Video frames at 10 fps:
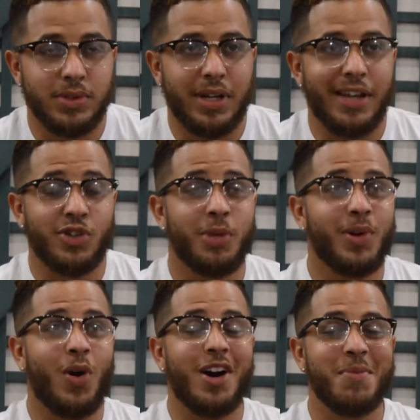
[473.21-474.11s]
Okay, it's gonna
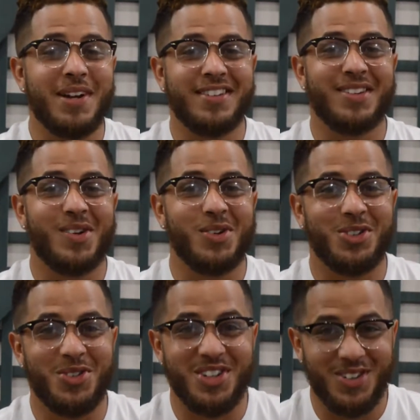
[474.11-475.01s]
be hard to make this a long
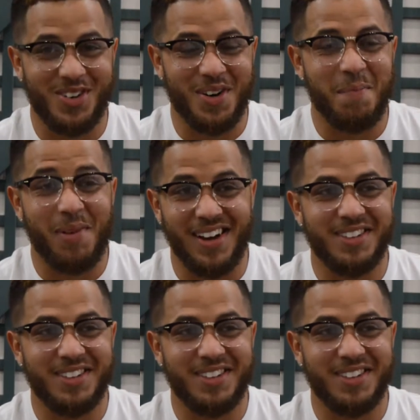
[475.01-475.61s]
story short, but